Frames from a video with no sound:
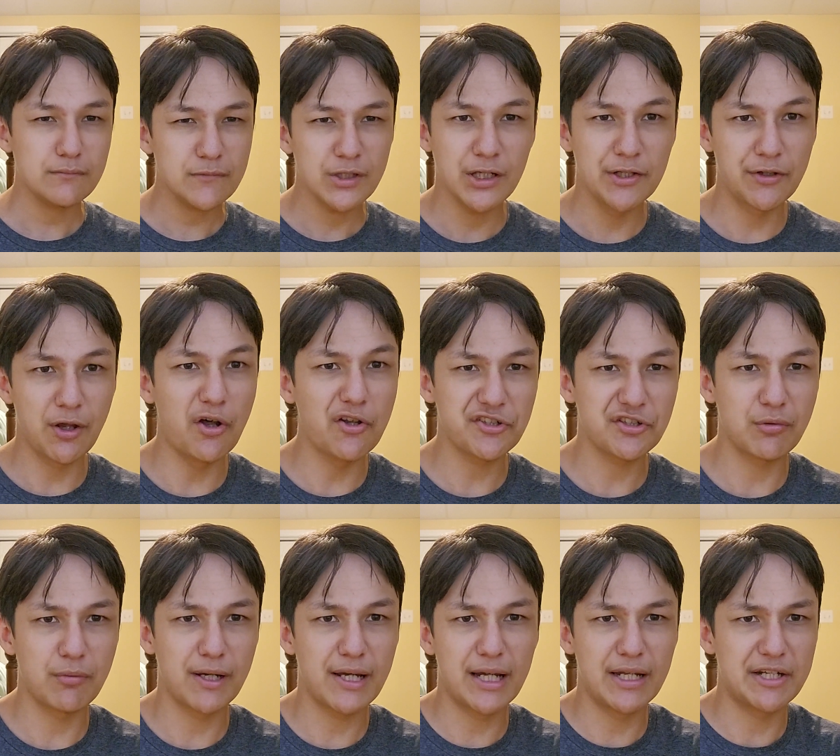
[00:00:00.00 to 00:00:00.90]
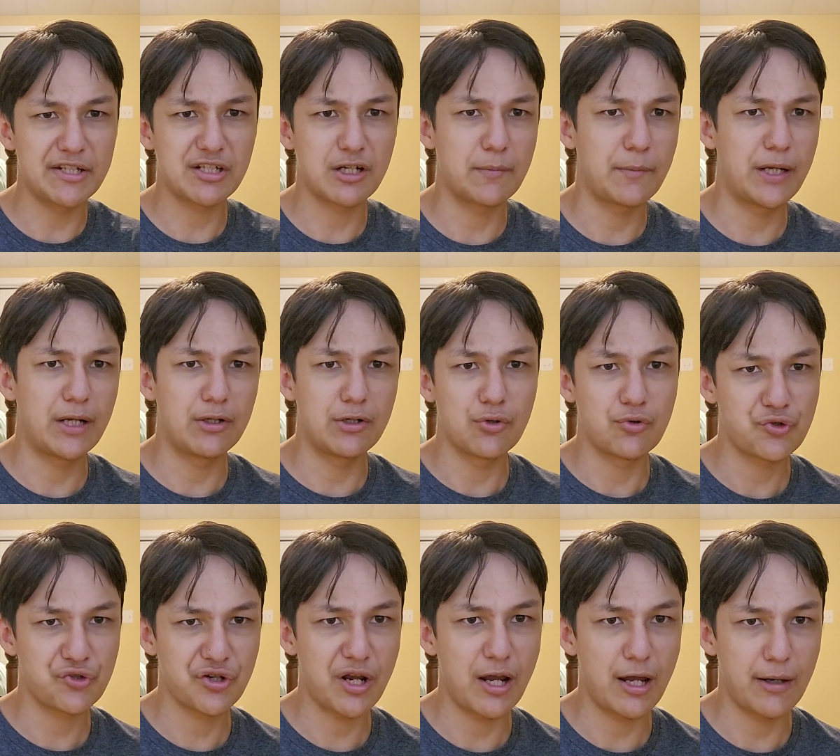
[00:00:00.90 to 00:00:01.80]
And also, again, it's going to be a new
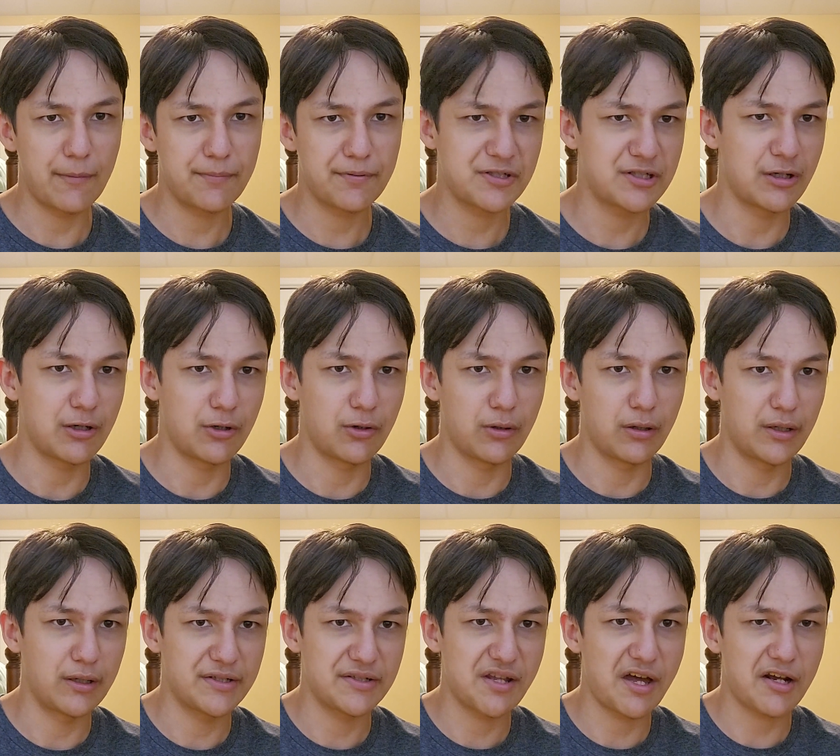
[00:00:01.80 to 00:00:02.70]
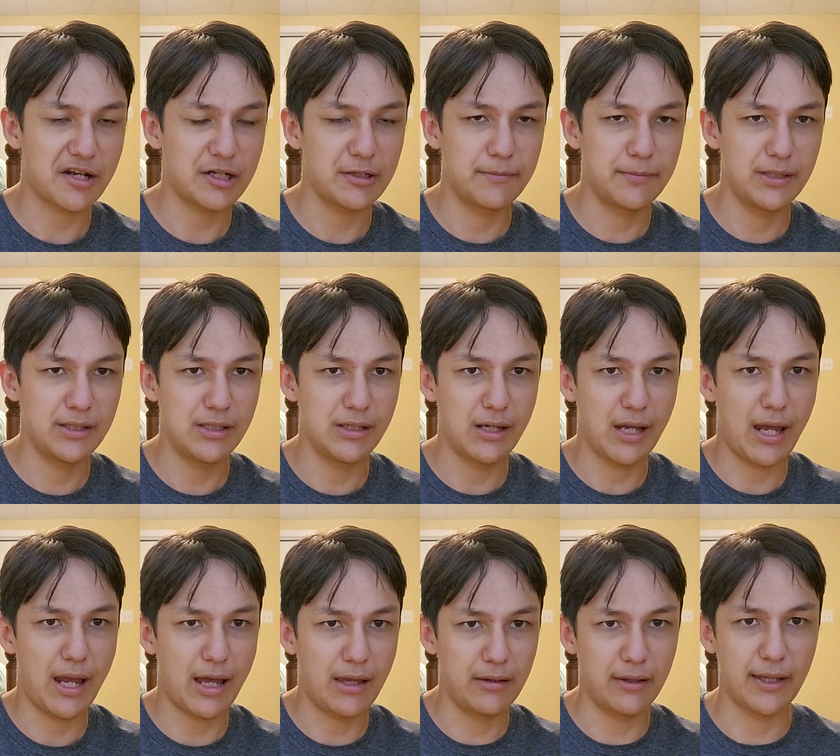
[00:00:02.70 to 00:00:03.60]
shape, so it's not going to be
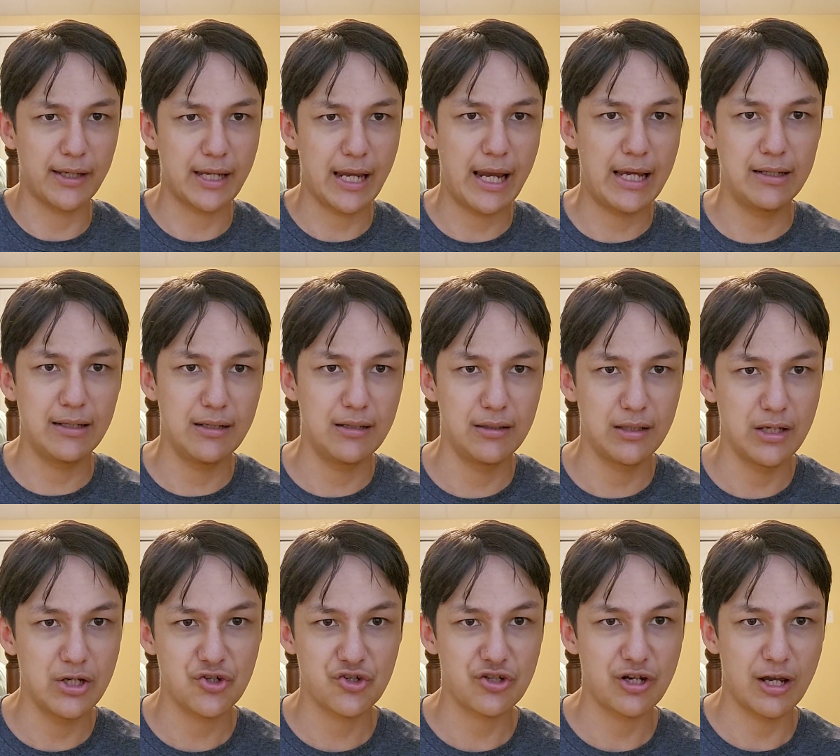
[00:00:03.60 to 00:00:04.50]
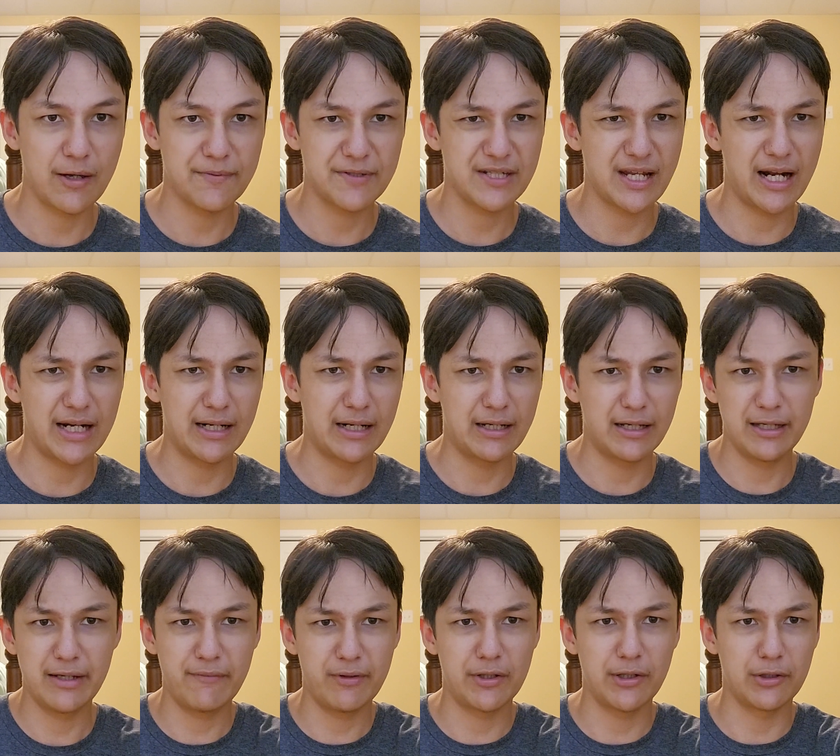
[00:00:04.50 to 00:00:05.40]
like any of these shapes, not
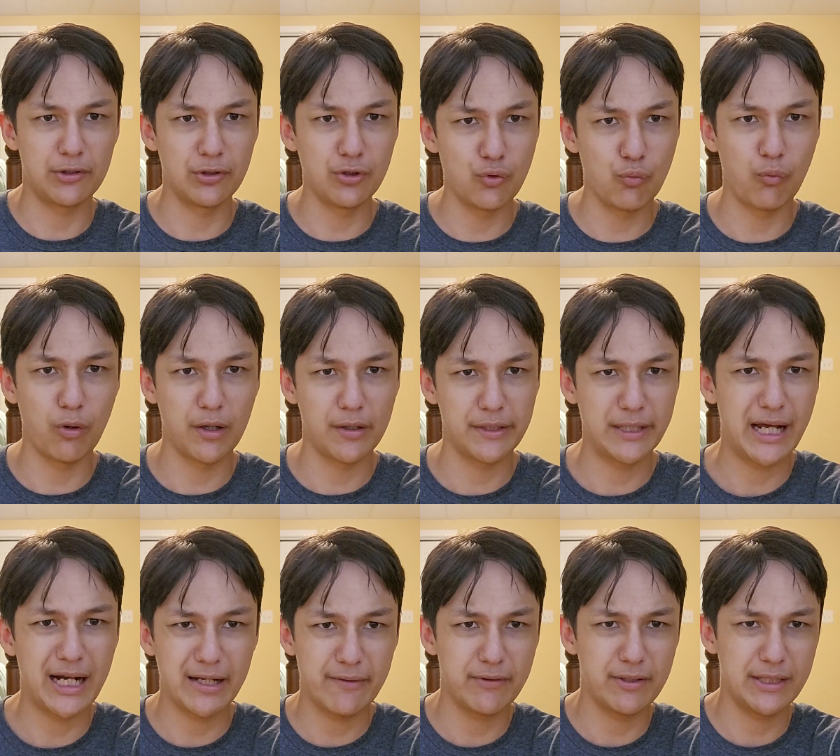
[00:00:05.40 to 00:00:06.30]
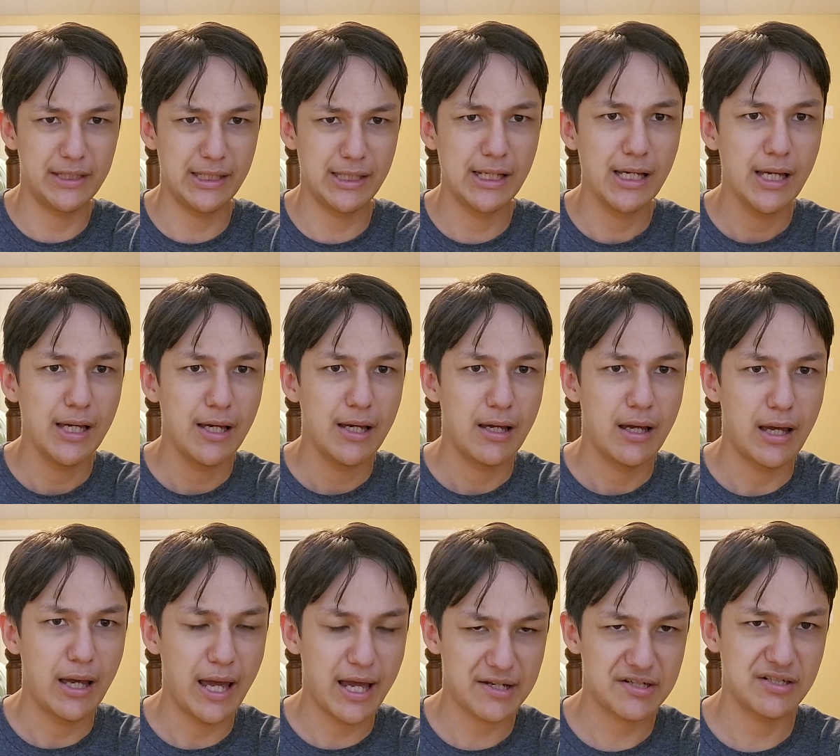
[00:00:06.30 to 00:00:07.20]
even the new one, not even the
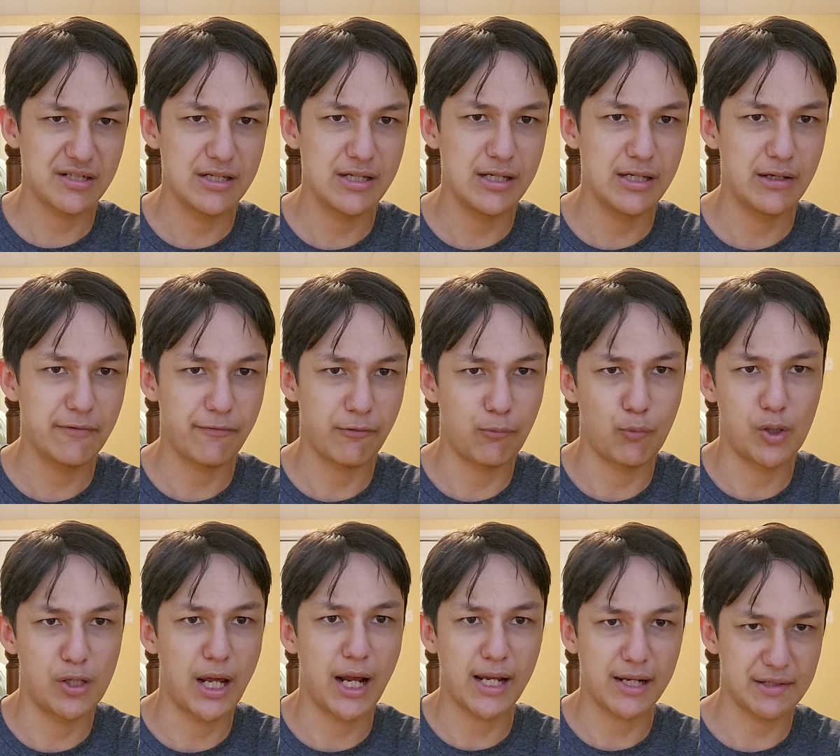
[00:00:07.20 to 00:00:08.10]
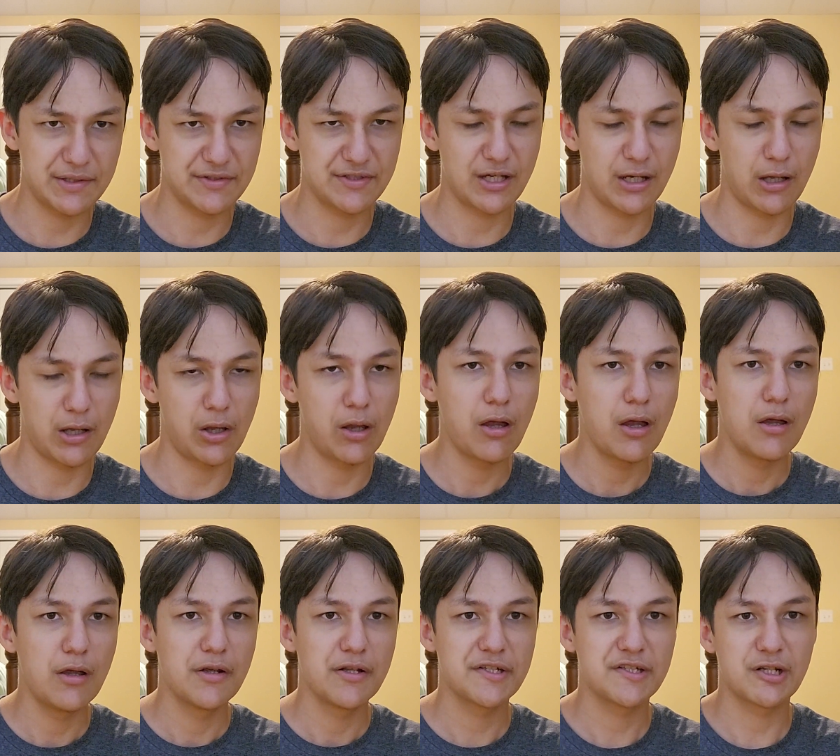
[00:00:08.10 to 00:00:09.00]
XE, from what I can tell.
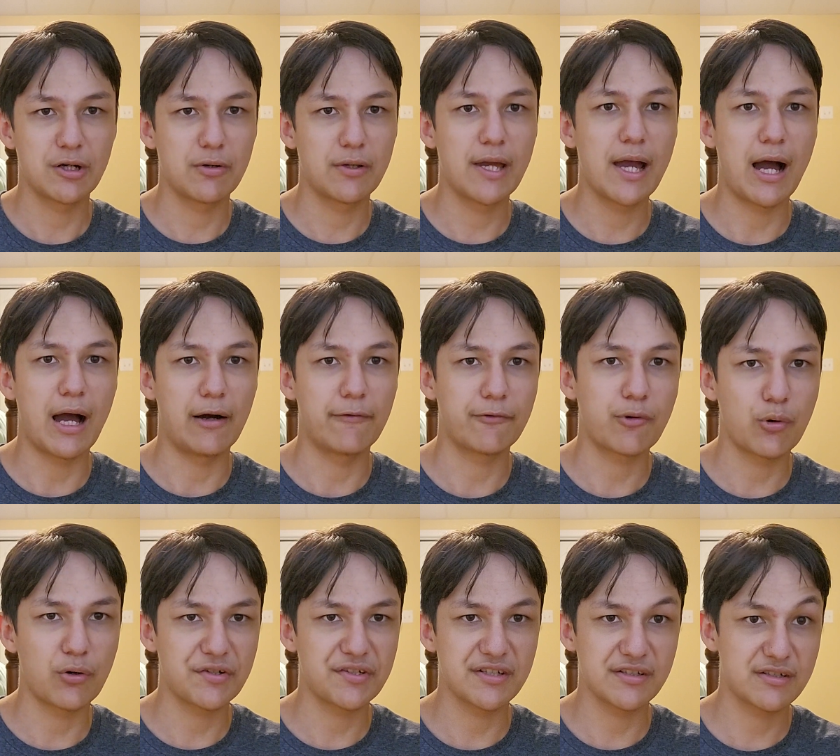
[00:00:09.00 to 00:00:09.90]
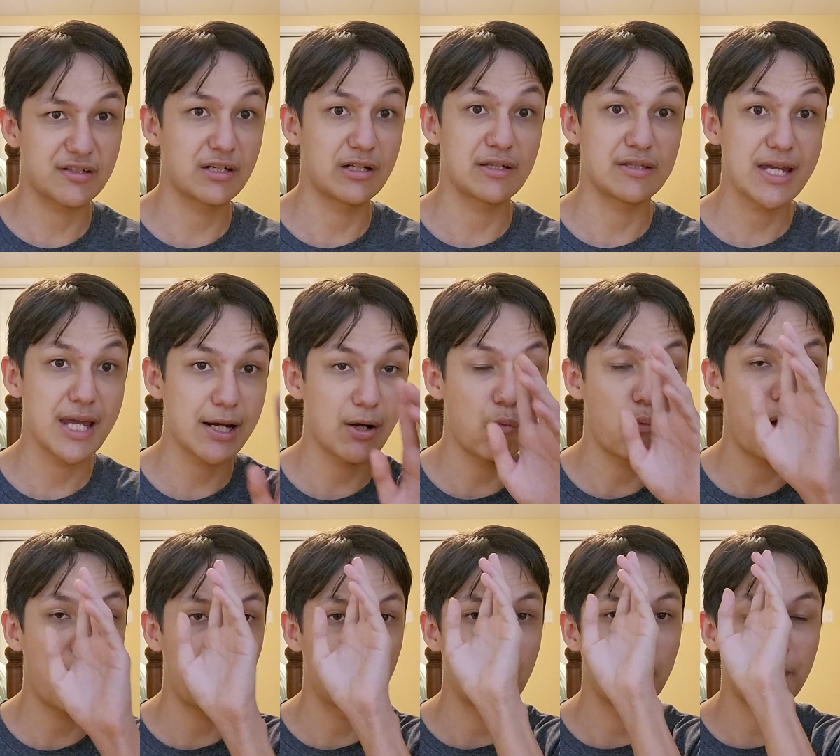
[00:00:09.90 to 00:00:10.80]
So yeah, of course, it's going to take a
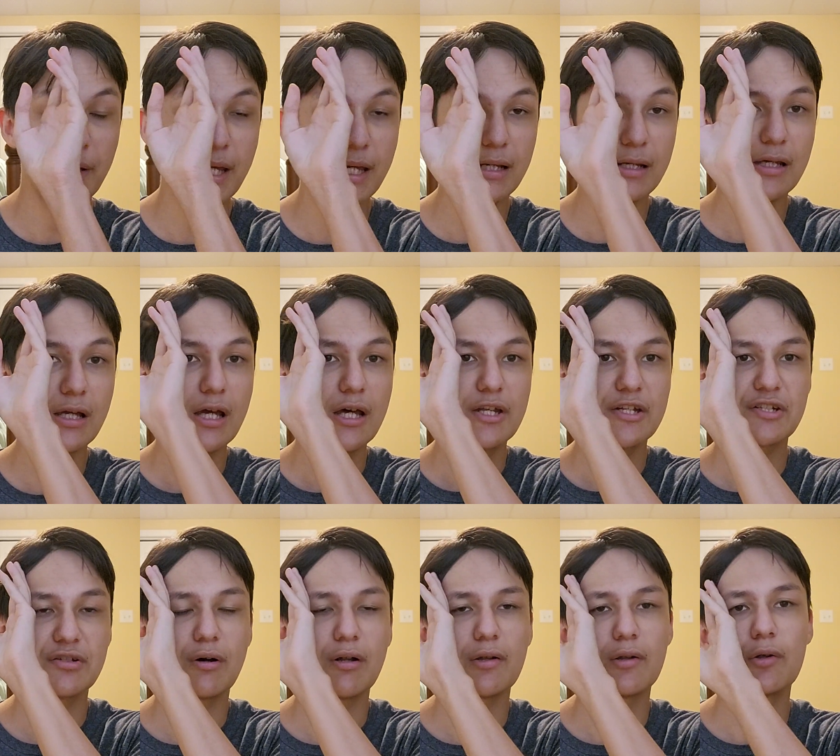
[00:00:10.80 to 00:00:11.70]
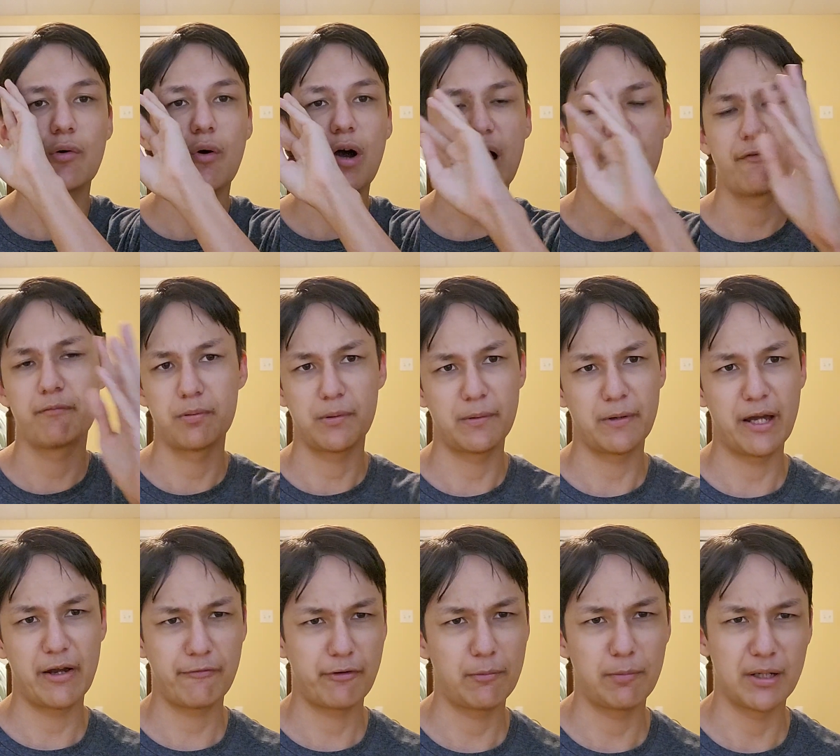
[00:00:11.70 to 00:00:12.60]
while to make, so I don't know why
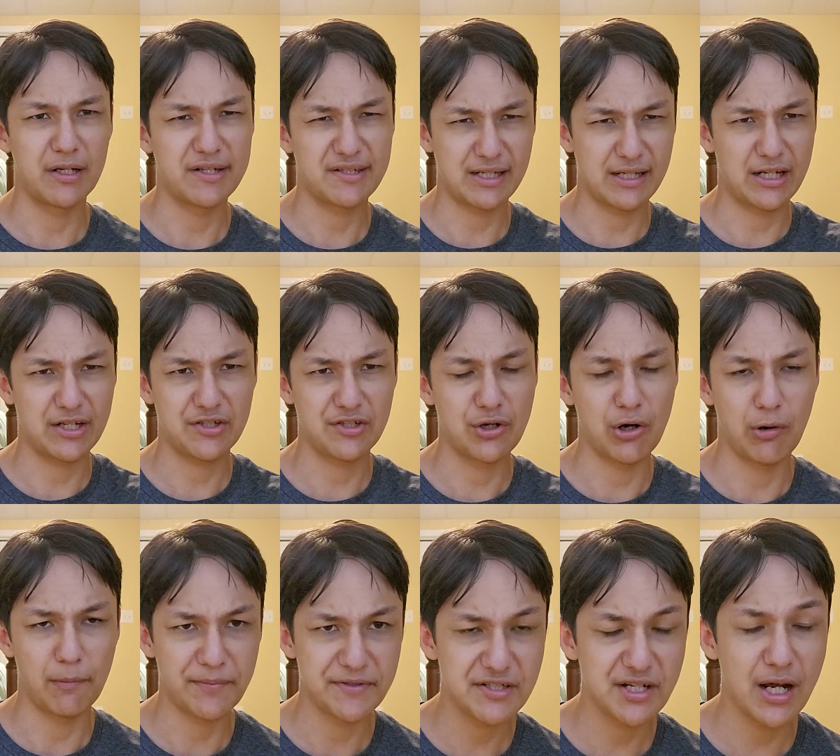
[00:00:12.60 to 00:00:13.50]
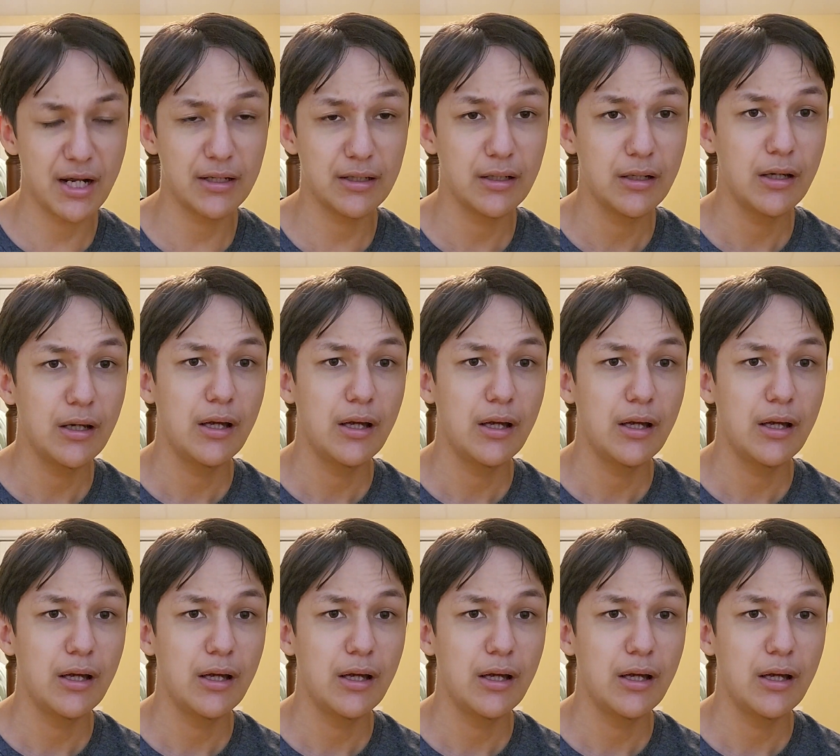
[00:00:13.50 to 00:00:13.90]
everybody's getting so upset.